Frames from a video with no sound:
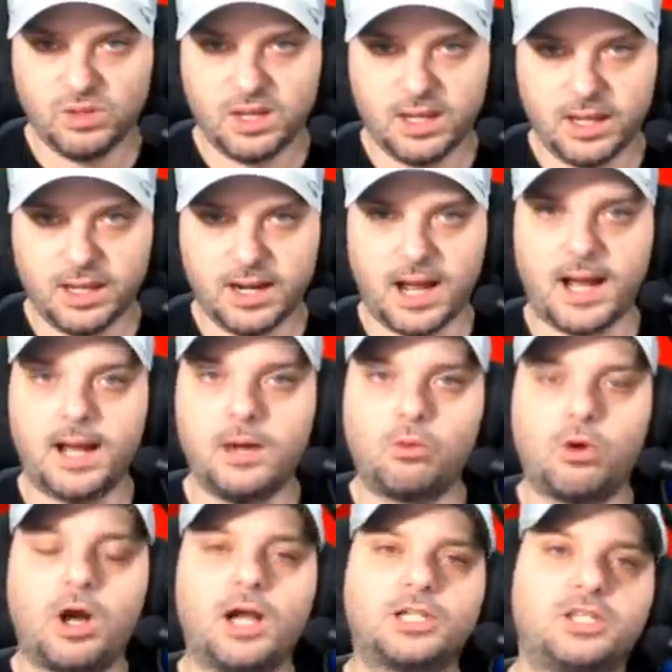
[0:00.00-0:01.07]
And I
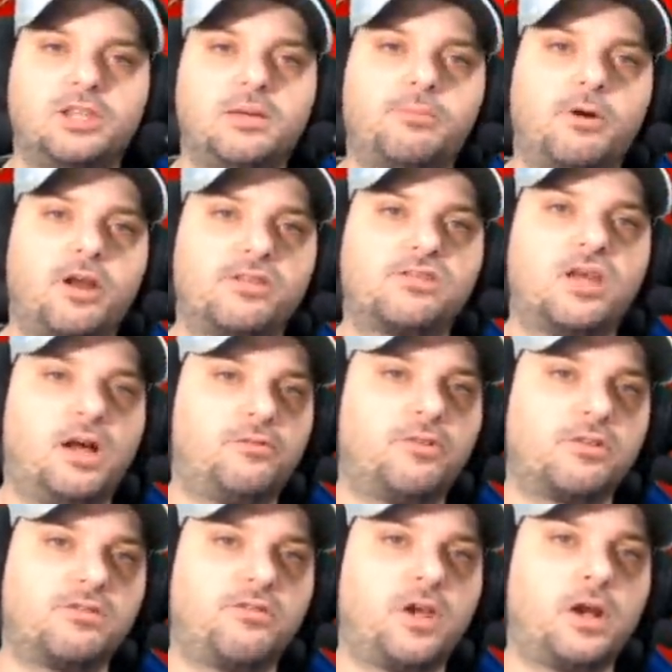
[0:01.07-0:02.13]
watched the press
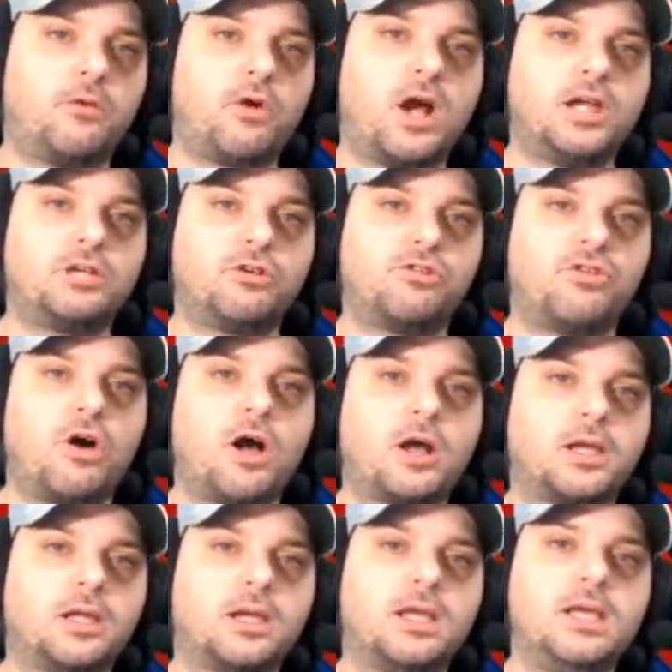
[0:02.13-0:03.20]
conference of Aaron Rodgers
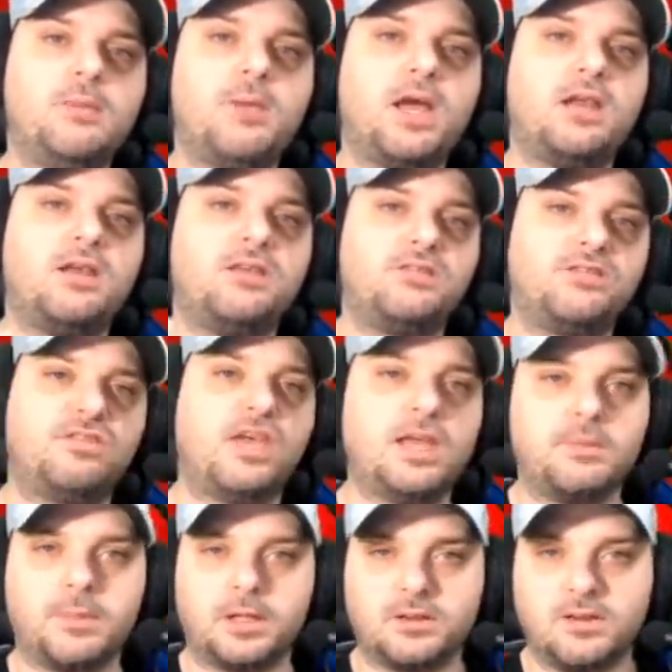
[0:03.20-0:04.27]
talking. He made a
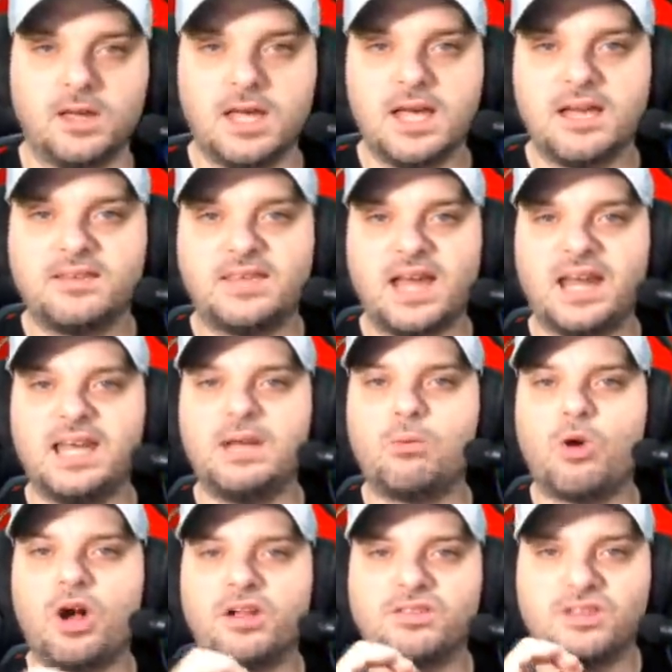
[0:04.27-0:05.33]
statement that he
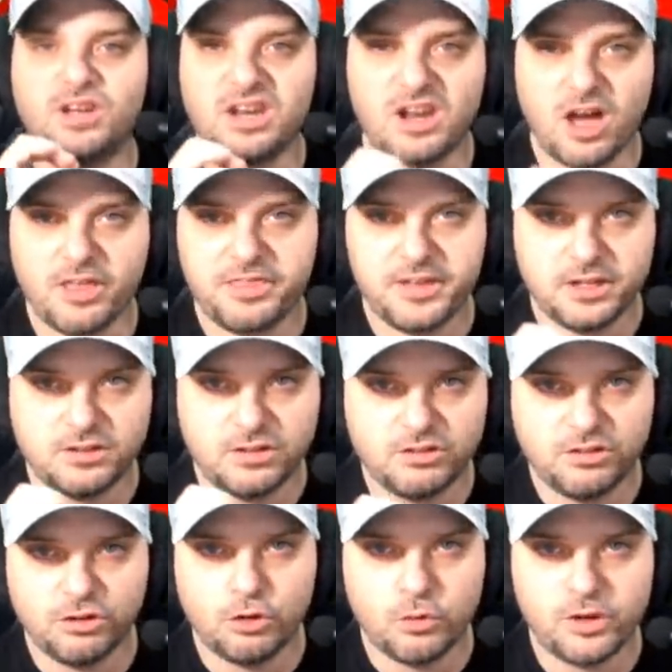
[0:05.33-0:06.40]
wants nothing to
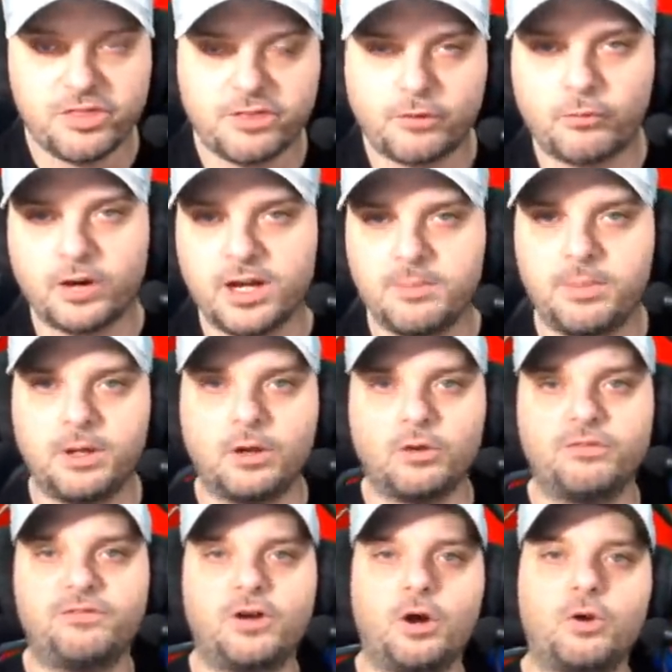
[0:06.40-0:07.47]
do with the rebuild,
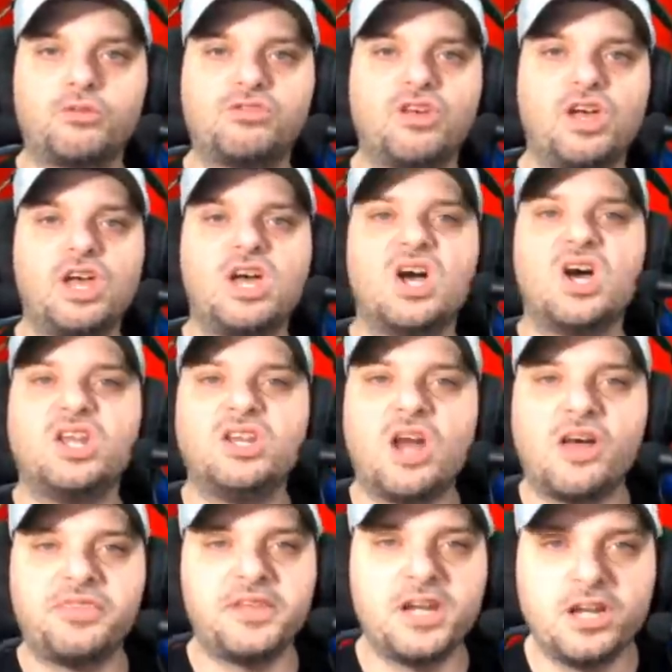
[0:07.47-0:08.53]
folks.
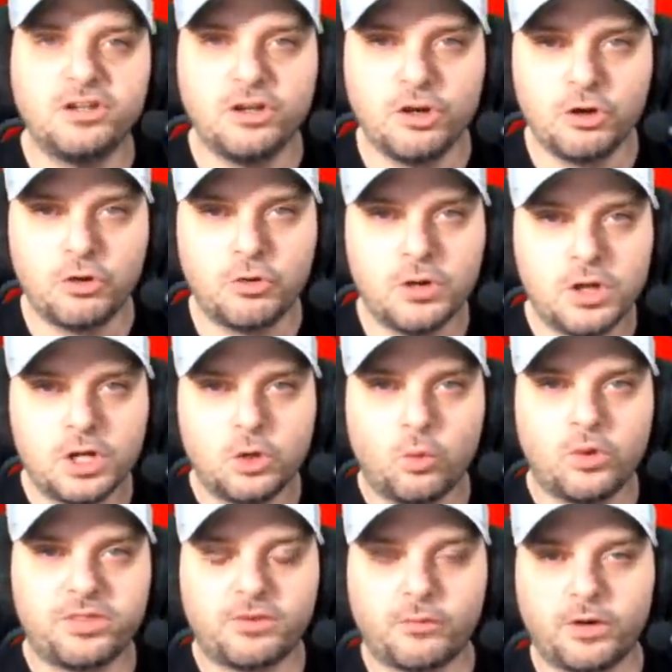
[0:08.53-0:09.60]
Nothing to do
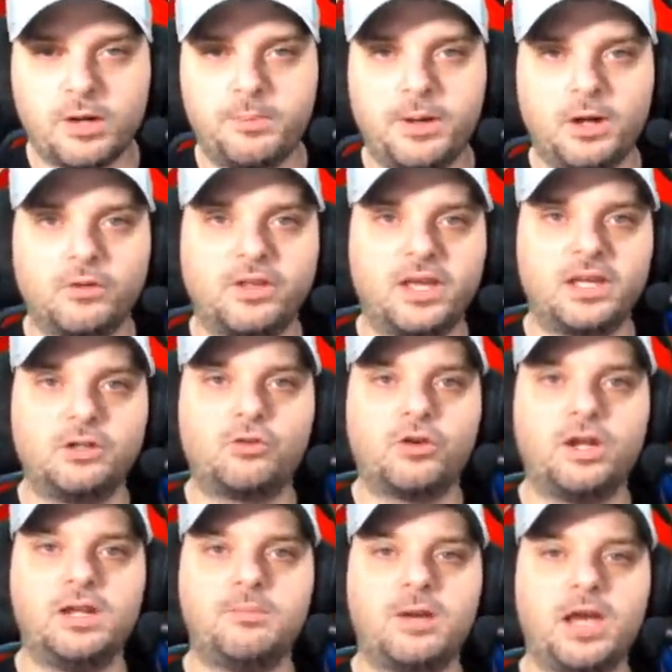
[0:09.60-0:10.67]
with the rebuild in
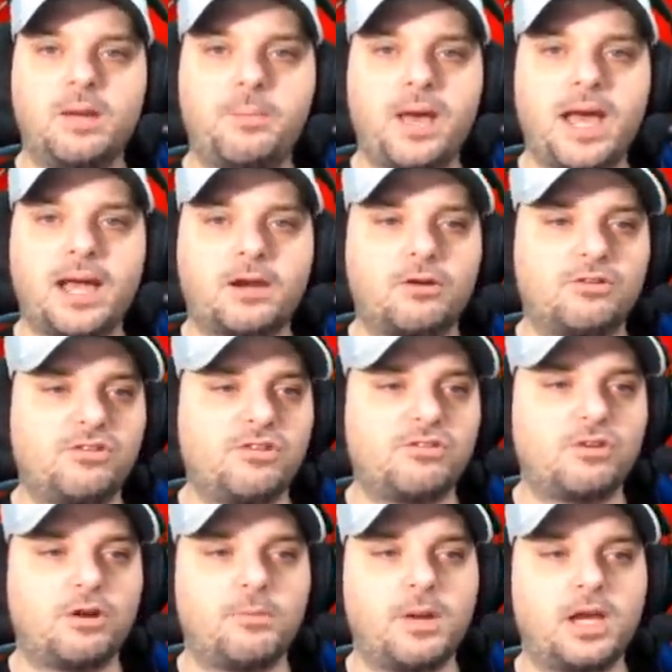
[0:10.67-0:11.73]
Green Bay Packers. He's
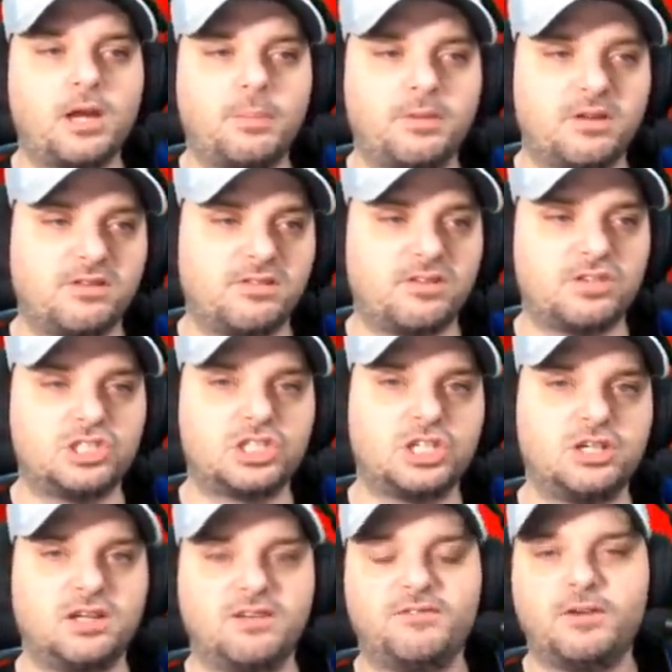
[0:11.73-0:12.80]
going to make up a
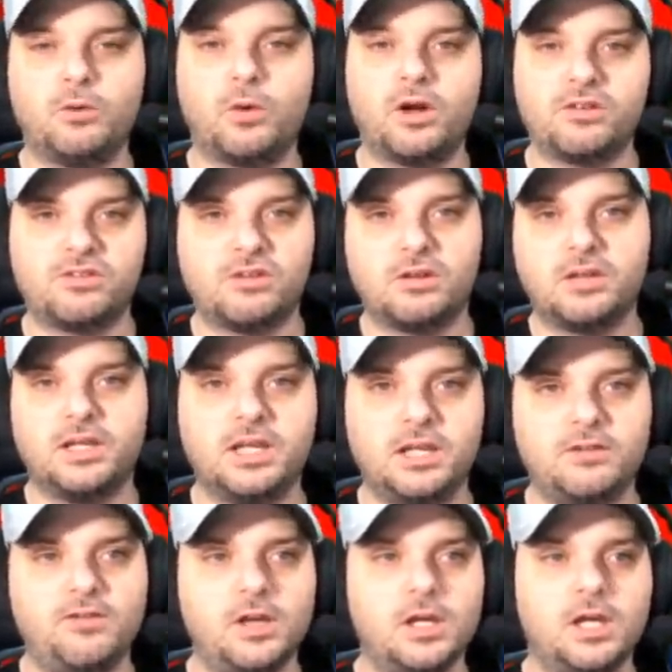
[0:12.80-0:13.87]
decision if he wants to
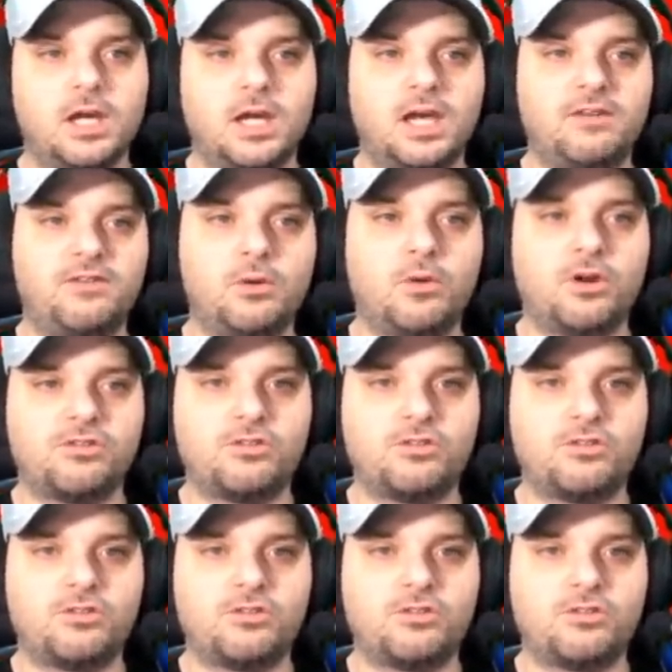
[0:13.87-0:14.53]
leave, if he wants